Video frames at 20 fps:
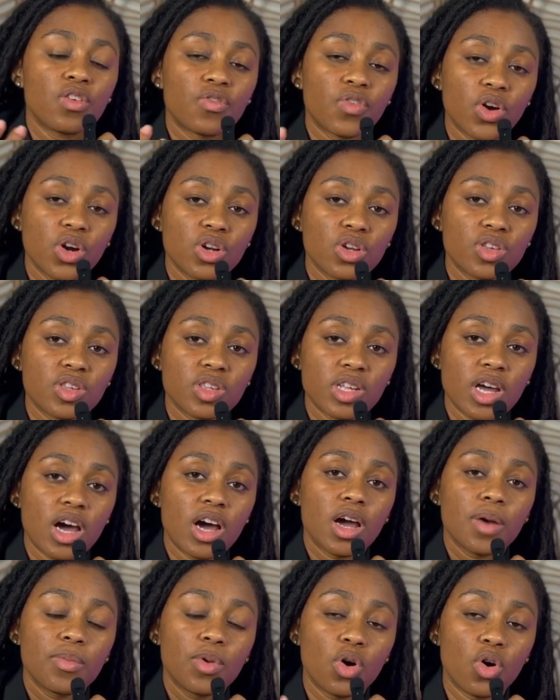first
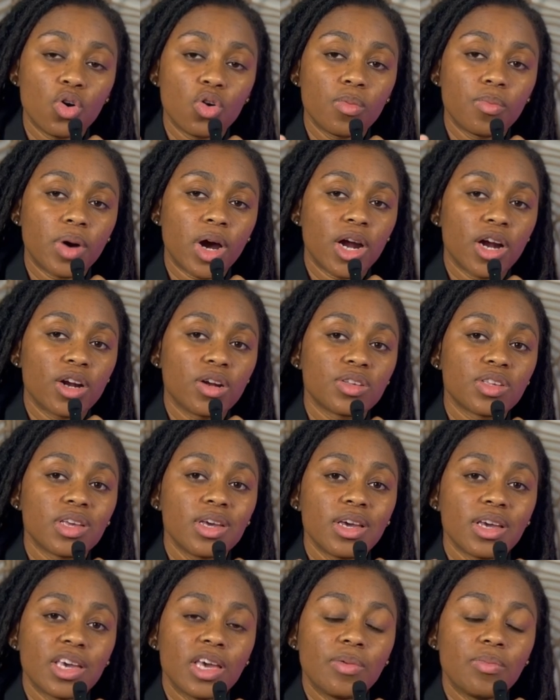time home buyers
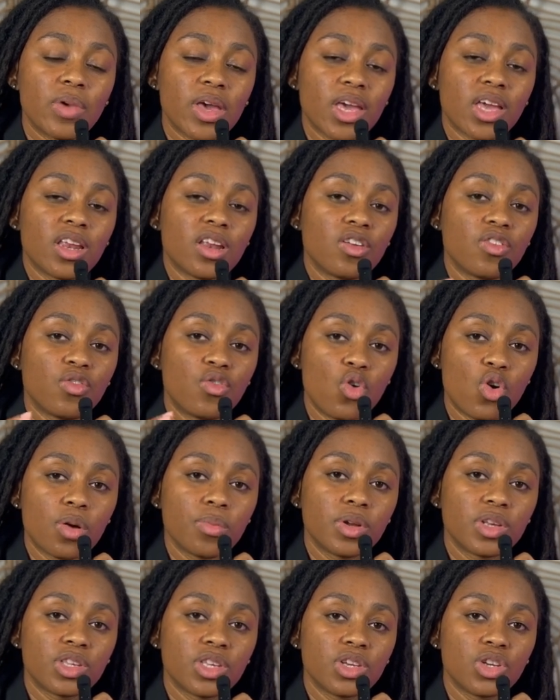can make an informed
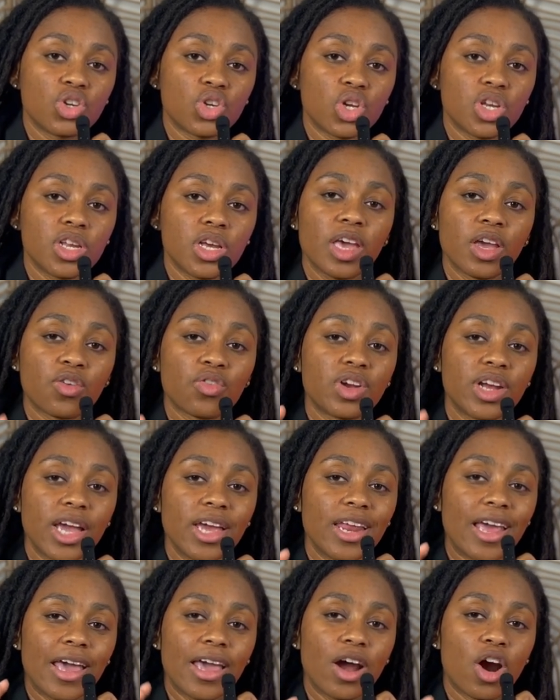decision and
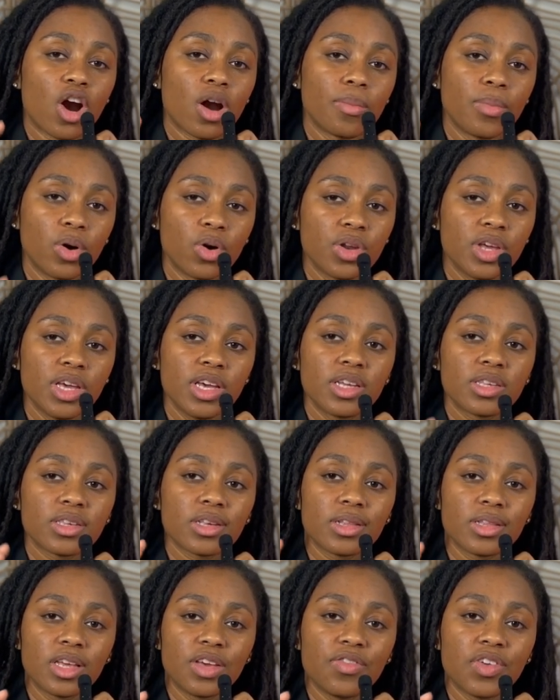create a harmonious
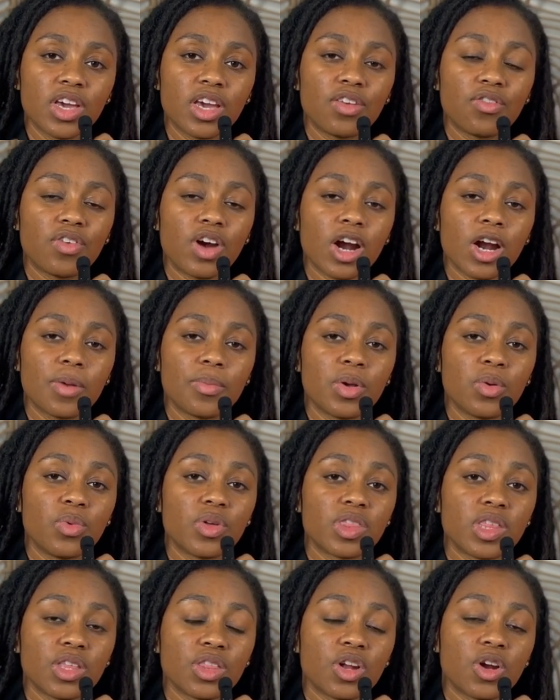living environment
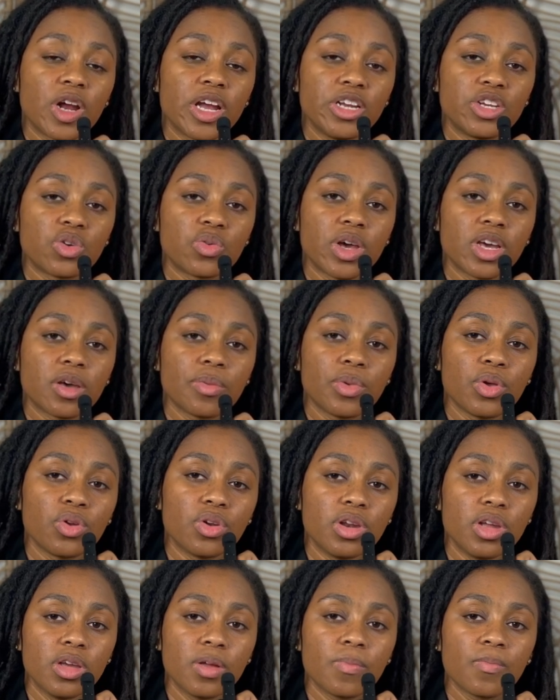within their HOA
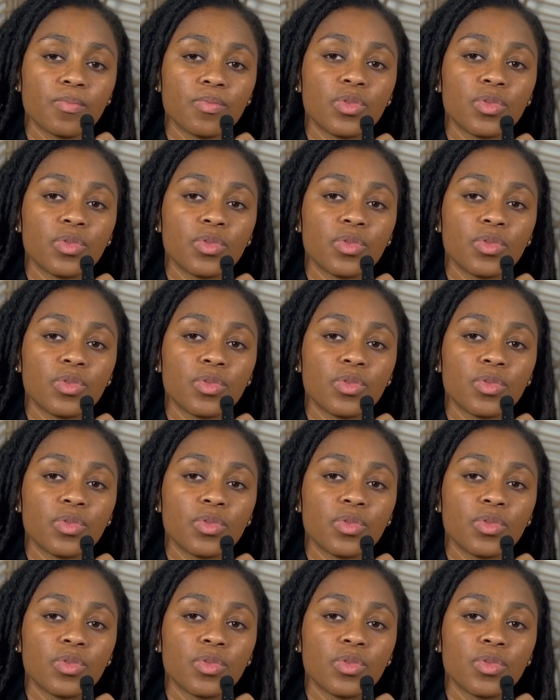community.